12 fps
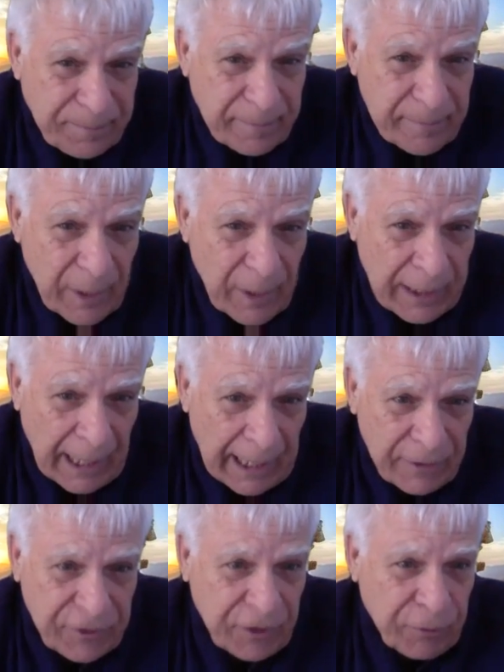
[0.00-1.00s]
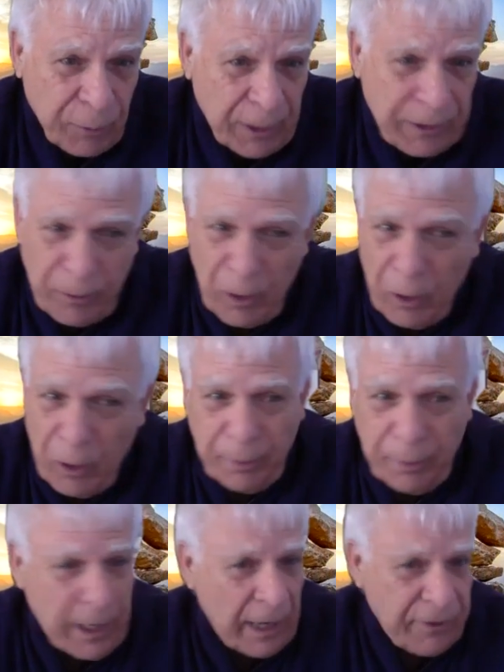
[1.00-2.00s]
okay? And she's written her own
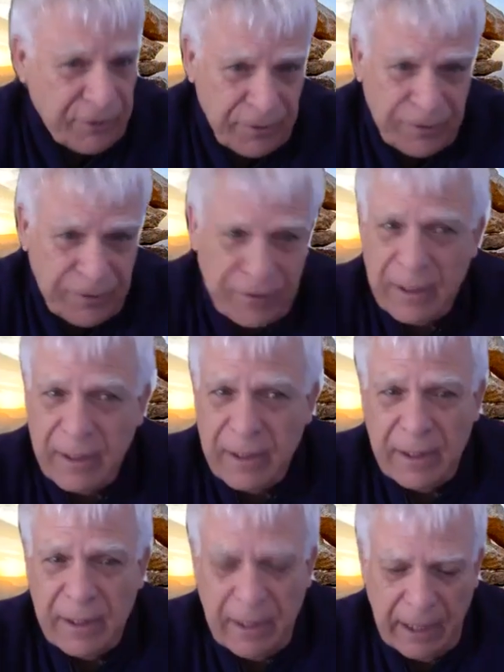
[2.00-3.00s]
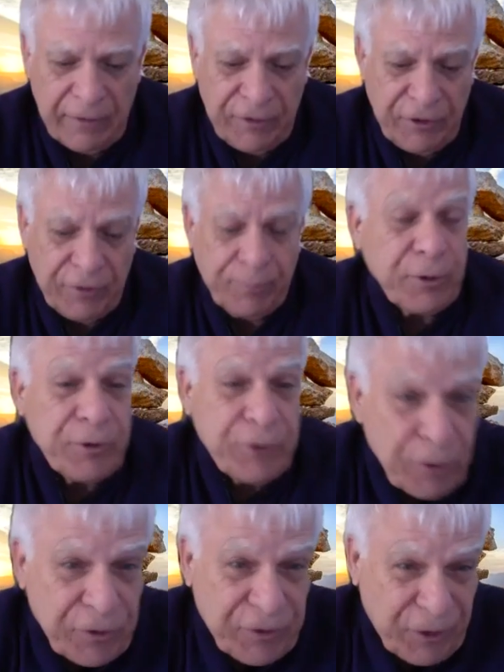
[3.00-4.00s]
productions, and she's
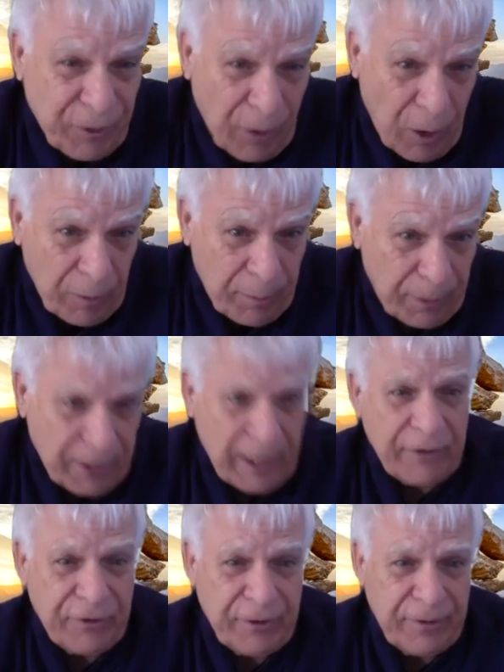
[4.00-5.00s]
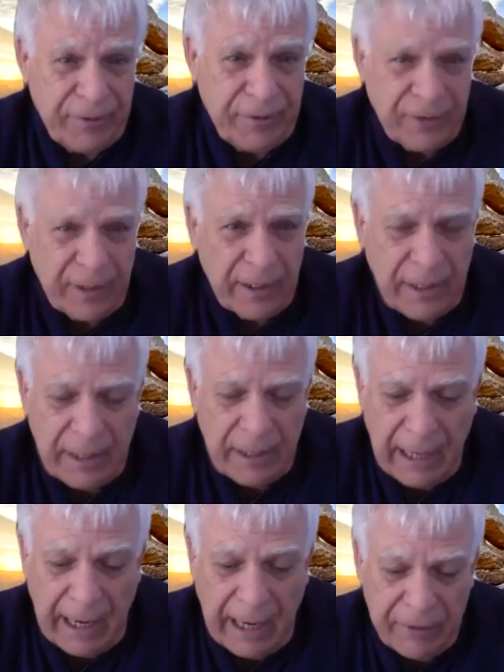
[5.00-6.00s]
produced her own productions,
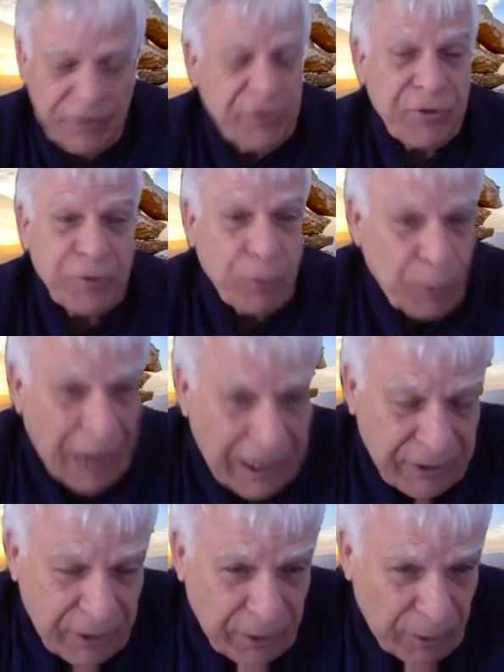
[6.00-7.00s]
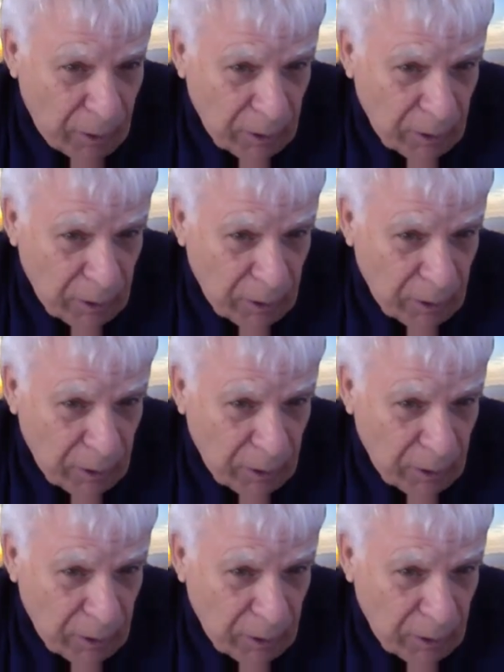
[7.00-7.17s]
and she's directed her own